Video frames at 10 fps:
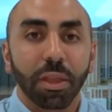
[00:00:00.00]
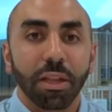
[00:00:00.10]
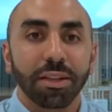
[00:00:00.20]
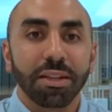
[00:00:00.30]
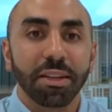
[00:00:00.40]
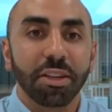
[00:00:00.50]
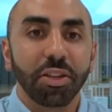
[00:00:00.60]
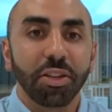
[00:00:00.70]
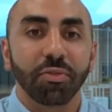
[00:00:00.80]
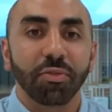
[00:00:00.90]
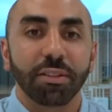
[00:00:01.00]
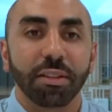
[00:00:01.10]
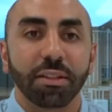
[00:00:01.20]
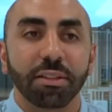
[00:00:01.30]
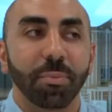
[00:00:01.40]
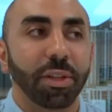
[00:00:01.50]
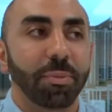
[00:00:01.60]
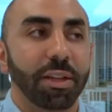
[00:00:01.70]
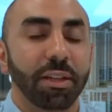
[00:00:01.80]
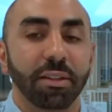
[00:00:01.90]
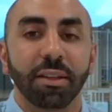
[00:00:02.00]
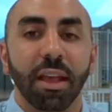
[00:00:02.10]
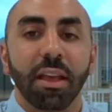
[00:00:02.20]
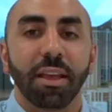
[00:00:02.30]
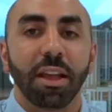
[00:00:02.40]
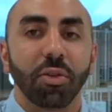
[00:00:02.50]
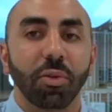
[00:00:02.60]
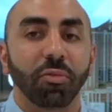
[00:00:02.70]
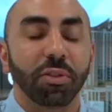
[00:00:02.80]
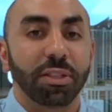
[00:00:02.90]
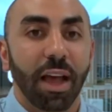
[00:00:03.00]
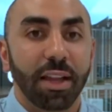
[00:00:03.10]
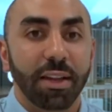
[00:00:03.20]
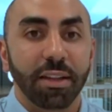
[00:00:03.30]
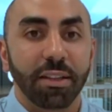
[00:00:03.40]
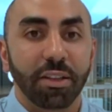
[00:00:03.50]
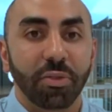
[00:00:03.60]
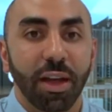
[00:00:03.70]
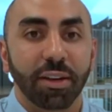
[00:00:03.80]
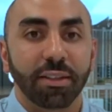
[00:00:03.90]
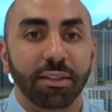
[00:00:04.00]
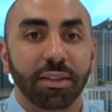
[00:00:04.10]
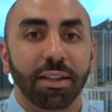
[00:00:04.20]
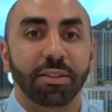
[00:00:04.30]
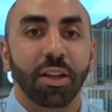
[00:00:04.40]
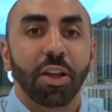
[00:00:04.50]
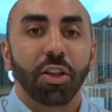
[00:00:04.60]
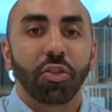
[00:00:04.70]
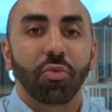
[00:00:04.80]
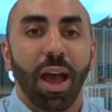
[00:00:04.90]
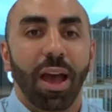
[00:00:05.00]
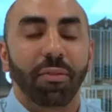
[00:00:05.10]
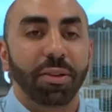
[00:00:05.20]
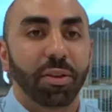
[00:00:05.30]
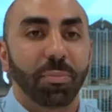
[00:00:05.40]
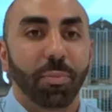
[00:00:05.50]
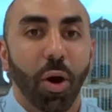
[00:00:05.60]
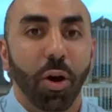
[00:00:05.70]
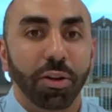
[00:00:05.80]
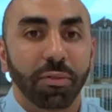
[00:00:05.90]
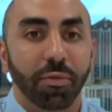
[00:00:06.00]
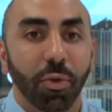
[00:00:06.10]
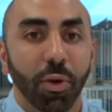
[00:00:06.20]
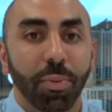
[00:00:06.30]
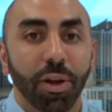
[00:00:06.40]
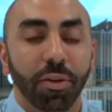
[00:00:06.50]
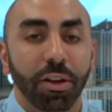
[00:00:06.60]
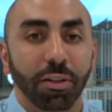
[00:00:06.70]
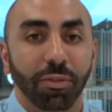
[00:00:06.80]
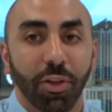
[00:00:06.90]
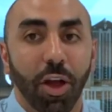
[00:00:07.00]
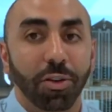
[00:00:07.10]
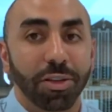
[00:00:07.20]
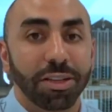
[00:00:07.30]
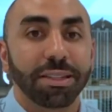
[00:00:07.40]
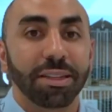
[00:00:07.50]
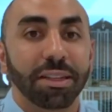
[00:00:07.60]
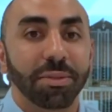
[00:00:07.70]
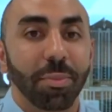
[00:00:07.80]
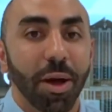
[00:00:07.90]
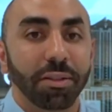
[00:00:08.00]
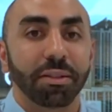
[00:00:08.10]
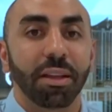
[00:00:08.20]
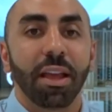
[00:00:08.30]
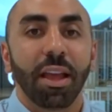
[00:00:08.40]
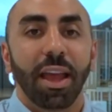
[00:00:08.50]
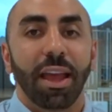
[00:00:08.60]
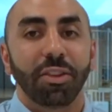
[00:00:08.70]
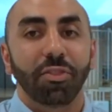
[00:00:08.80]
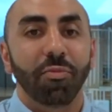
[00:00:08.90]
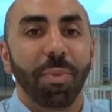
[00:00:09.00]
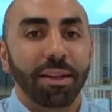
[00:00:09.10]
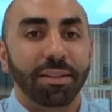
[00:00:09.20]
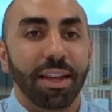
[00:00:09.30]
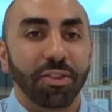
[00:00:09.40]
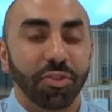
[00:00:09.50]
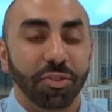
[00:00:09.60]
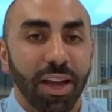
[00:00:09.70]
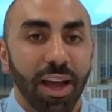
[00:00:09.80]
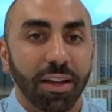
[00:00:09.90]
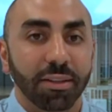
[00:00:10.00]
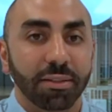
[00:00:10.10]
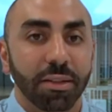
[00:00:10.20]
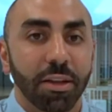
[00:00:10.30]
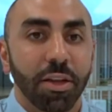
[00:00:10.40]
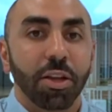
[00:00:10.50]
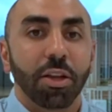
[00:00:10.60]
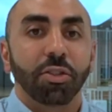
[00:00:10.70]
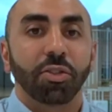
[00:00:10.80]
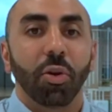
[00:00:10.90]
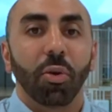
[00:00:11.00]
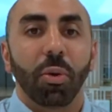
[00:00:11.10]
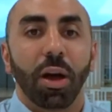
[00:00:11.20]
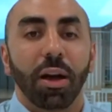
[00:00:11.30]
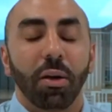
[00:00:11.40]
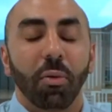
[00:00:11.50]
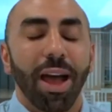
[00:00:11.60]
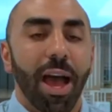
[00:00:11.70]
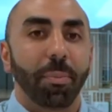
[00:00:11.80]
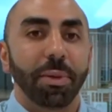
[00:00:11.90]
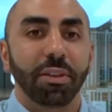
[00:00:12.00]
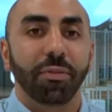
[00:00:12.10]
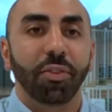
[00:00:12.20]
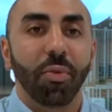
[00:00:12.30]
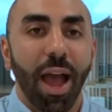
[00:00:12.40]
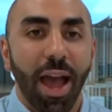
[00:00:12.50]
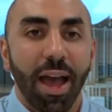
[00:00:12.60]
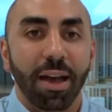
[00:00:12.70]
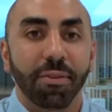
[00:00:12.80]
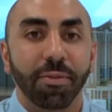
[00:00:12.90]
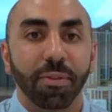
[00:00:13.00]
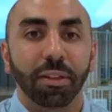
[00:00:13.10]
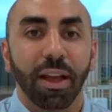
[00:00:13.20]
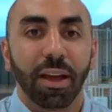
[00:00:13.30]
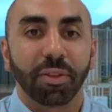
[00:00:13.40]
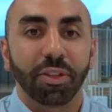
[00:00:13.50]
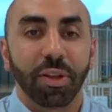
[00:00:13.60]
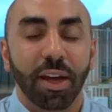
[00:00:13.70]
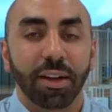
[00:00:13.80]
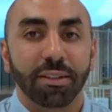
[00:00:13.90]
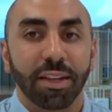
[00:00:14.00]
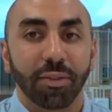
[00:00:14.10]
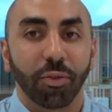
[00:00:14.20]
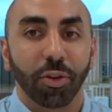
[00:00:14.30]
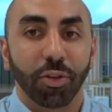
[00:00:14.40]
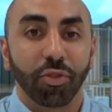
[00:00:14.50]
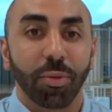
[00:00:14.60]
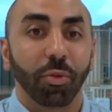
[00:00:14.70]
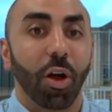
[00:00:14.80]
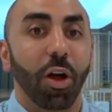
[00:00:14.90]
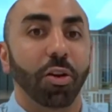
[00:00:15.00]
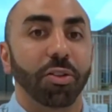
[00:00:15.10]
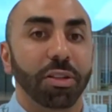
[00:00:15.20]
Continuous residence simply means that you are residing in the United States, you haven't departed for a period longer than 6 months, and you've maintained your ties. So what happens if you have left the United States for a trip longer than